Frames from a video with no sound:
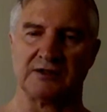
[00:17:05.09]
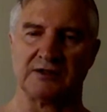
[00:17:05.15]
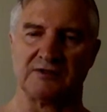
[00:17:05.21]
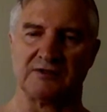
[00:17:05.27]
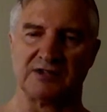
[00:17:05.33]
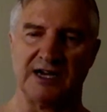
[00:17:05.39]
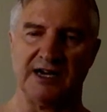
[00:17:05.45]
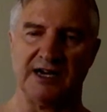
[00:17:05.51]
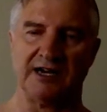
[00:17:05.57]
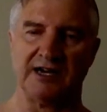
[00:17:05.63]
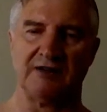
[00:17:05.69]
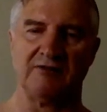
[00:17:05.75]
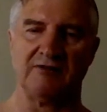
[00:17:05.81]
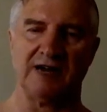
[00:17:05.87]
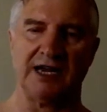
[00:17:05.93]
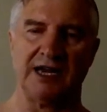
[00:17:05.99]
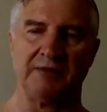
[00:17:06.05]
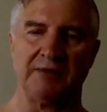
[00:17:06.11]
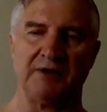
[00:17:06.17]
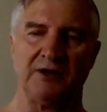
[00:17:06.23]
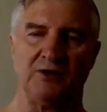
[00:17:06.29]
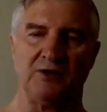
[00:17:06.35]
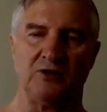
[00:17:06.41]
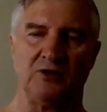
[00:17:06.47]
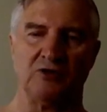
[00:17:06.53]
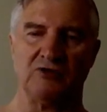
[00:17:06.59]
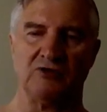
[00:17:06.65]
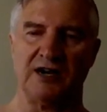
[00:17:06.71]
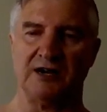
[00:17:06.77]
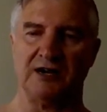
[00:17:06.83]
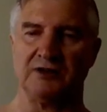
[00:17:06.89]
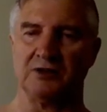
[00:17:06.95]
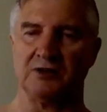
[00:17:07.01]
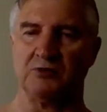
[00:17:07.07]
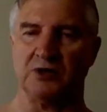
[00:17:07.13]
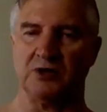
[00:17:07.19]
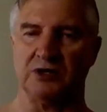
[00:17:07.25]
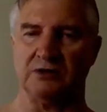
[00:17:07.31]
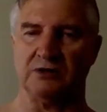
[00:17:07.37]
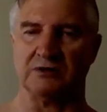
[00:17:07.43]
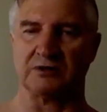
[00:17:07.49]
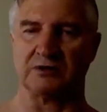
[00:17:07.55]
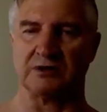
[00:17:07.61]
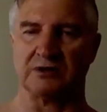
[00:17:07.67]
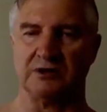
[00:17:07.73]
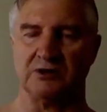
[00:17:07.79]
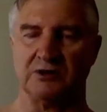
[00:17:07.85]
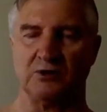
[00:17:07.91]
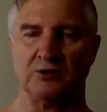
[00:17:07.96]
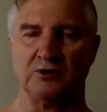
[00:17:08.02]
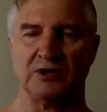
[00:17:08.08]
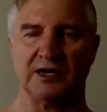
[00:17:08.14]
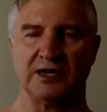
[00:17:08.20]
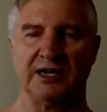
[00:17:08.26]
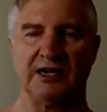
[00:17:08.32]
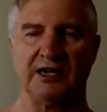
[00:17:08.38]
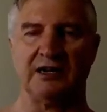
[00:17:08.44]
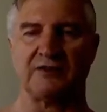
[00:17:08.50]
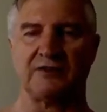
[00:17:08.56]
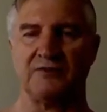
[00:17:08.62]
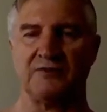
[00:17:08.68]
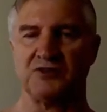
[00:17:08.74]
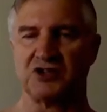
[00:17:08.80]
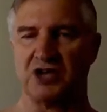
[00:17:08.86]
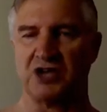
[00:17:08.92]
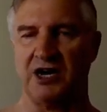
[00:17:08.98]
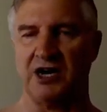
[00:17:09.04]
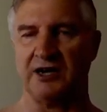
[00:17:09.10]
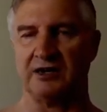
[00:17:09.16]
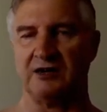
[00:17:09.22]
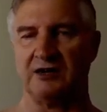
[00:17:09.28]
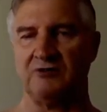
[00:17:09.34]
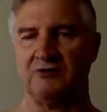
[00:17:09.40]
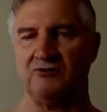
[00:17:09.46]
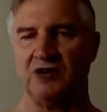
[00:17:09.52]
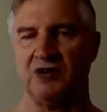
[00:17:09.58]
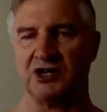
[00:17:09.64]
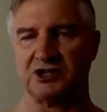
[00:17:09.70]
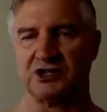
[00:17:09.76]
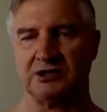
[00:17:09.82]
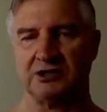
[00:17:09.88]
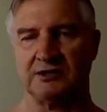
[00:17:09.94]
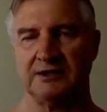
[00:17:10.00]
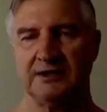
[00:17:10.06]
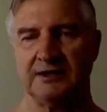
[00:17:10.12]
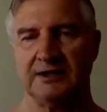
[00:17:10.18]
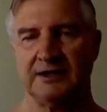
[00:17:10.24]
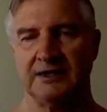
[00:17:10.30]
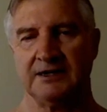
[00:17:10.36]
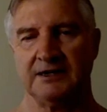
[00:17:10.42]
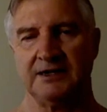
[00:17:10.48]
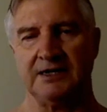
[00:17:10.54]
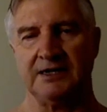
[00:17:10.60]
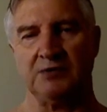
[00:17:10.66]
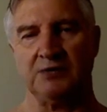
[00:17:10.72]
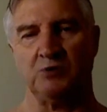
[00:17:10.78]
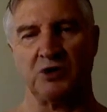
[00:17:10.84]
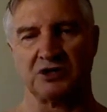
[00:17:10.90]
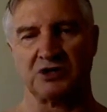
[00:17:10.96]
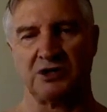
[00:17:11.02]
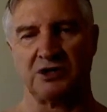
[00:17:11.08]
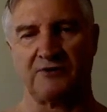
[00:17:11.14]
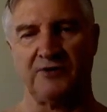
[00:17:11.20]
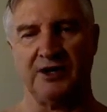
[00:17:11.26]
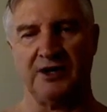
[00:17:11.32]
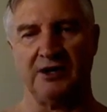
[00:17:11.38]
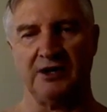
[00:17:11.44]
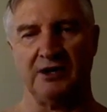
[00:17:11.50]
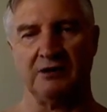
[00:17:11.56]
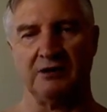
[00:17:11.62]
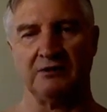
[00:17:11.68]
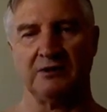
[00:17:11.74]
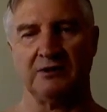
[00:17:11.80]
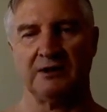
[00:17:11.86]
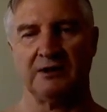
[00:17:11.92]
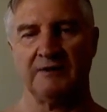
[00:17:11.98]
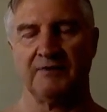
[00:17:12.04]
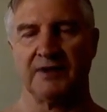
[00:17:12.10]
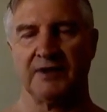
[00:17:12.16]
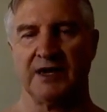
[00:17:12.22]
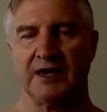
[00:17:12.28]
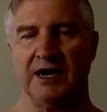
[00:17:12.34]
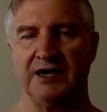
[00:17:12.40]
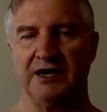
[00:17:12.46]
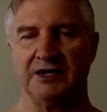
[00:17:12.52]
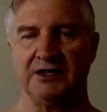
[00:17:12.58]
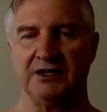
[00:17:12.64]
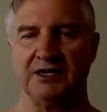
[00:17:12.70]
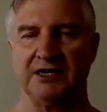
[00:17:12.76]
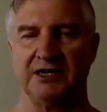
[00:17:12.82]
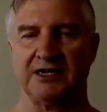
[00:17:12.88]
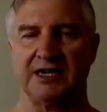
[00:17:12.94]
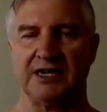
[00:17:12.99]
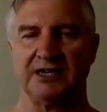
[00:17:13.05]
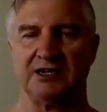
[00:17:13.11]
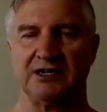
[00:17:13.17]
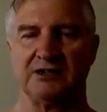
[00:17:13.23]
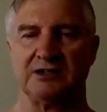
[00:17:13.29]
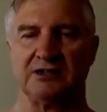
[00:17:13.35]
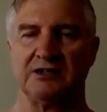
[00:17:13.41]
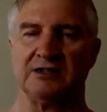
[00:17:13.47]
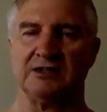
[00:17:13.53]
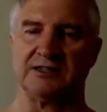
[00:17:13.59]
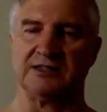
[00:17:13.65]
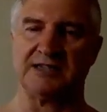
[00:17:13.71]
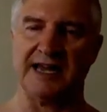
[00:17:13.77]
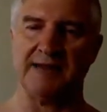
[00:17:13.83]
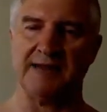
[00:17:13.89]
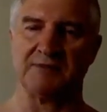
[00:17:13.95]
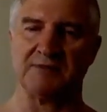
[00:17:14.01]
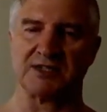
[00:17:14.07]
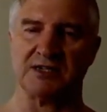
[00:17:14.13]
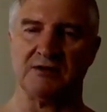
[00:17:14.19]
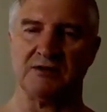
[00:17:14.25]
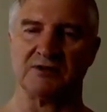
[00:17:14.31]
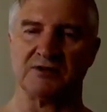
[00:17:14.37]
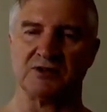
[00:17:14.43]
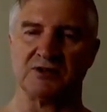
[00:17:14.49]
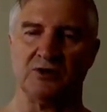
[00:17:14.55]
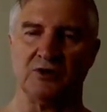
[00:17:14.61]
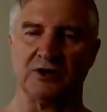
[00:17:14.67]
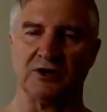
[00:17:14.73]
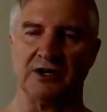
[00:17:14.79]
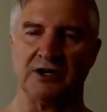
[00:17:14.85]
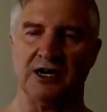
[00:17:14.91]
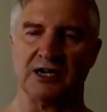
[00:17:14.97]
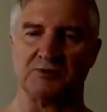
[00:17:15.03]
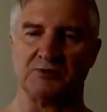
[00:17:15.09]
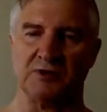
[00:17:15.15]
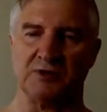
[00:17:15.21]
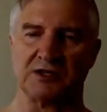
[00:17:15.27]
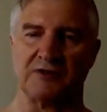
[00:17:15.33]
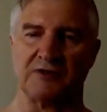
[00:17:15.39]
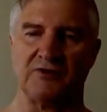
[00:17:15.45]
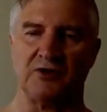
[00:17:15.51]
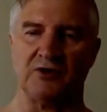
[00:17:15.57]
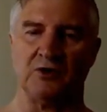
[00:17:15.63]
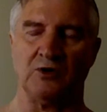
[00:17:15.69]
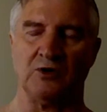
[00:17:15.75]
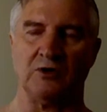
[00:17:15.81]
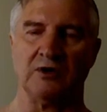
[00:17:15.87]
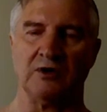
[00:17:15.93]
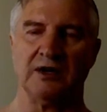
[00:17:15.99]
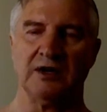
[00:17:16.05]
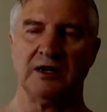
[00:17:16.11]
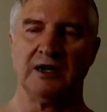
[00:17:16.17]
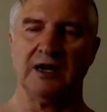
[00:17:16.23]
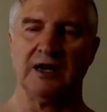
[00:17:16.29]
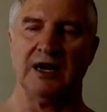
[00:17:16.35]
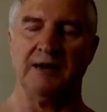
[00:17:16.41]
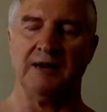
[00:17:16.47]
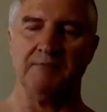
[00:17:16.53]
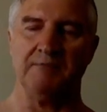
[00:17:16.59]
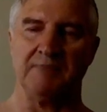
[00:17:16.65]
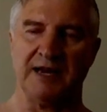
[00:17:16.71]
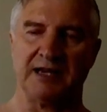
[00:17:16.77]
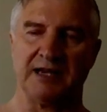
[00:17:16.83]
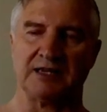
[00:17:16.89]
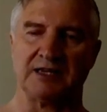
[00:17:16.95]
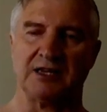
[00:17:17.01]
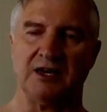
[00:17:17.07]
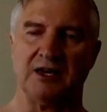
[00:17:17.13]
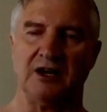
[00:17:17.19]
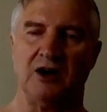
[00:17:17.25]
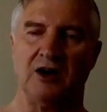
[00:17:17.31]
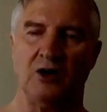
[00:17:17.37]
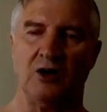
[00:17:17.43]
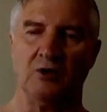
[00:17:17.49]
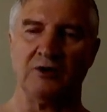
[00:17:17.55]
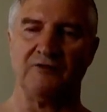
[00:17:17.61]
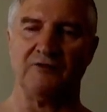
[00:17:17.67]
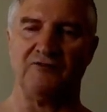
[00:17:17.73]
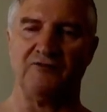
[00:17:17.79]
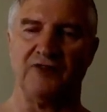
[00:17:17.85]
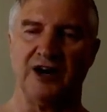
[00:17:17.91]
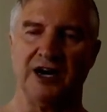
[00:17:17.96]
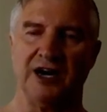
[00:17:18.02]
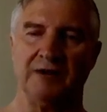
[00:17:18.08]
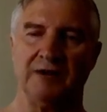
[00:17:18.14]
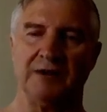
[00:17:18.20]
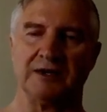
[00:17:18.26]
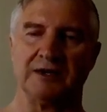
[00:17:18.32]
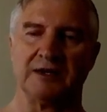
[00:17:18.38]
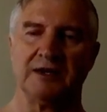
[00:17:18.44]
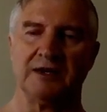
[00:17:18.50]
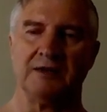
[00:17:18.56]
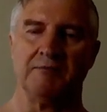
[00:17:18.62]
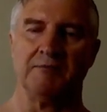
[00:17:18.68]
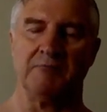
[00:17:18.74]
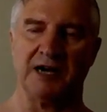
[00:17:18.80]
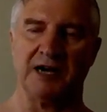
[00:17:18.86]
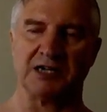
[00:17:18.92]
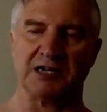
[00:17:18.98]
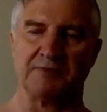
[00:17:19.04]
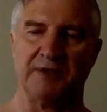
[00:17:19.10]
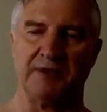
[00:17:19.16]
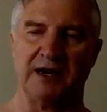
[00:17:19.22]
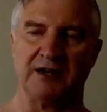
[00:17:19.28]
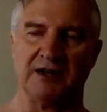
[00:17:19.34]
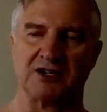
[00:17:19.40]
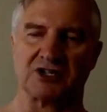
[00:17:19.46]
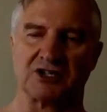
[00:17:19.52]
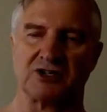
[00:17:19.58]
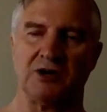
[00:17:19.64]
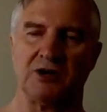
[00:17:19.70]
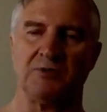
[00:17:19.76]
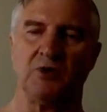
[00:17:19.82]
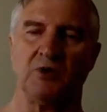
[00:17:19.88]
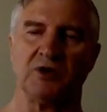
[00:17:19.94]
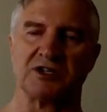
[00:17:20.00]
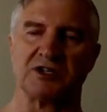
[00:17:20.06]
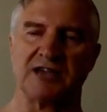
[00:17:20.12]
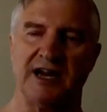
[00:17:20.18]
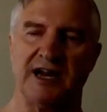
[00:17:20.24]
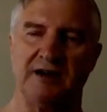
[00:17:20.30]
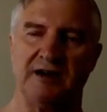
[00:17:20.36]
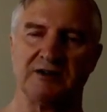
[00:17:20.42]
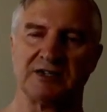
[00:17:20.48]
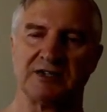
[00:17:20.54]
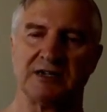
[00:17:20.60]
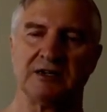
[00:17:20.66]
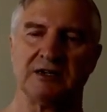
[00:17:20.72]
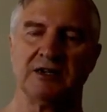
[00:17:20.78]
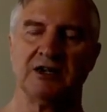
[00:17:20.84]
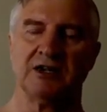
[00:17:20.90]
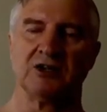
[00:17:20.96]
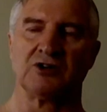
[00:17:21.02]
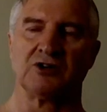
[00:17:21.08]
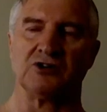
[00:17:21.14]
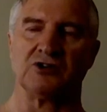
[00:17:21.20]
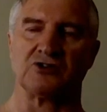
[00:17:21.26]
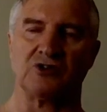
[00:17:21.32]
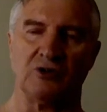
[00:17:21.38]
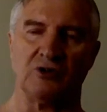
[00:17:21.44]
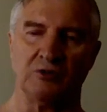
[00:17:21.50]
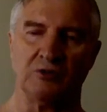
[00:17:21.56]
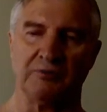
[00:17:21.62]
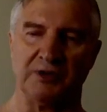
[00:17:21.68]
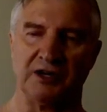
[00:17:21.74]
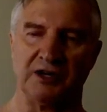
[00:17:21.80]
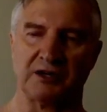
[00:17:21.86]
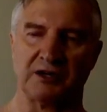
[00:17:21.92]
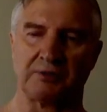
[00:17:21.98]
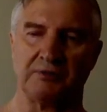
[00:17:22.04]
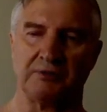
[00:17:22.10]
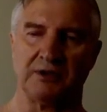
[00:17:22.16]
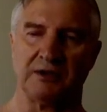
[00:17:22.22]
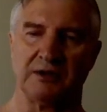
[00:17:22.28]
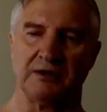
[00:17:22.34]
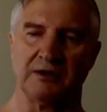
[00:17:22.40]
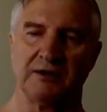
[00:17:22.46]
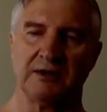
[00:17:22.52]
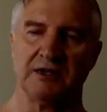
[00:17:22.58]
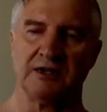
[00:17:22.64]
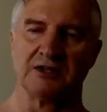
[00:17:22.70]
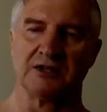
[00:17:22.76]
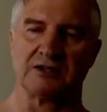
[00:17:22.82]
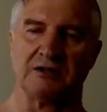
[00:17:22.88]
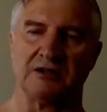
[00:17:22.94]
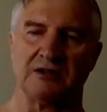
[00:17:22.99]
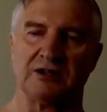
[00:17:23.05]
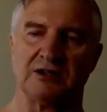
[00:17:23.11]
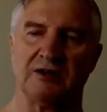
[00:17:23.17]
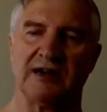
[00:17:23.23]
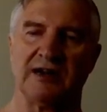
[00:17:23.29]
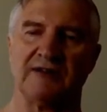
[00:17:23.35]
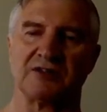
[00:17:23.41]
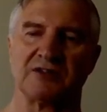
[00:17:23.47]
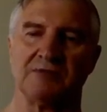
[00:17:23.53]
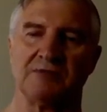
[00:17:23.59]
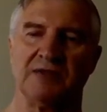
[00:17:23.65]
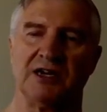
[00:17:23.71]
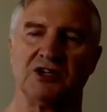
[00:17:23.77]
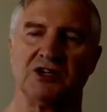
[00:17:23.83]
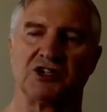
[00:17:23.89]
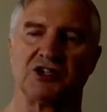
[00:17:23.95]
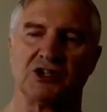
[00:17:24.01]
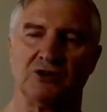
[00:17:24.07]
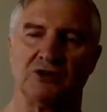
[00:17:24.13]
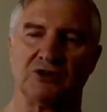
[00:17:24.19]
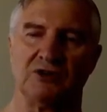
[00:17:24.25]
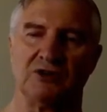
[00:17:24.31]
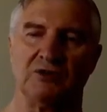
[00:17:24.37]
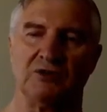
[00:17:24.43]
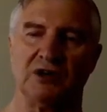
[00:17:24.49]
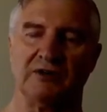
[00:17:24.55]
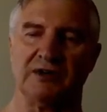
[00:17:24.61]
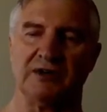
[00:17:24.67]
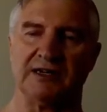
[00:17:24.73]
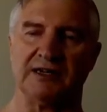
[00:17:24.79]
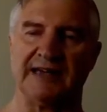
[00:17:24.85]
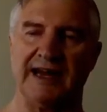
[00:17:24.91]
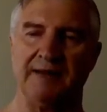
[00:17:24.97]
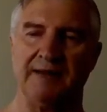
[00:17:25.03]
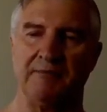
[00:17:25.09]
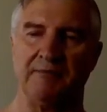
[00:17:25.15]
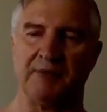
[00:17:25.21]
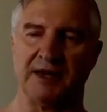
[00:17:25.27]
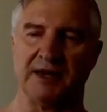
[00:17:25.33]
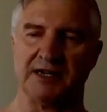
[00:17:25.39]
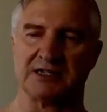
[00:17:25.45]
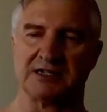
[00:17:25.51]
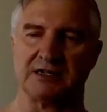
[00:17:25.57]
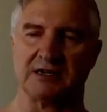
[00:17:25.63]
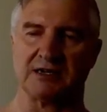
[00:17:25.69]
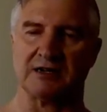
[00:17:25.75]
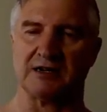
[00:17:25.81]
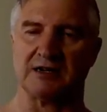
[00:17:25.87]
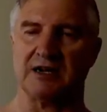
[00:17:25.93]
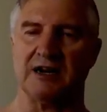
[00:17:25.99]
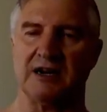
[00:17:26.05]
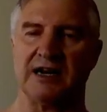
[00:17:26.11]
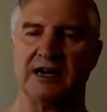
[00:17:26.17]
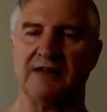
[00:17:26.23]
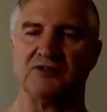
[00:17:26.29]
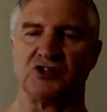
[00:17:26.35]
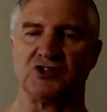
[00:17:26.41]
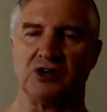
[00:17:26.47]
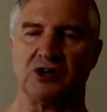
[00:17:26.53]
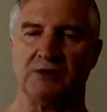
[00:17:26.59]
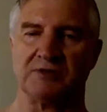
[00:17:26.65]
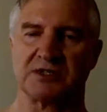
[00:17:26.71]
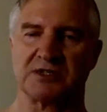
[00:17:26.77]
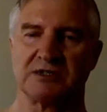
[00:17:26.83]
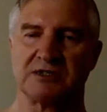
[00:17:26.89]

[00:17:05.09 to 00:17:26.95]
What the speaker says: Saudi Arabia and all around the world, and all the leaders from China and Russia, need to watch this video, and you need to get your damn selves organized once and for all and make the whole environment much better. And stop all this housing, control birth so that you don't have so many children all over the damn place that can't have jobs.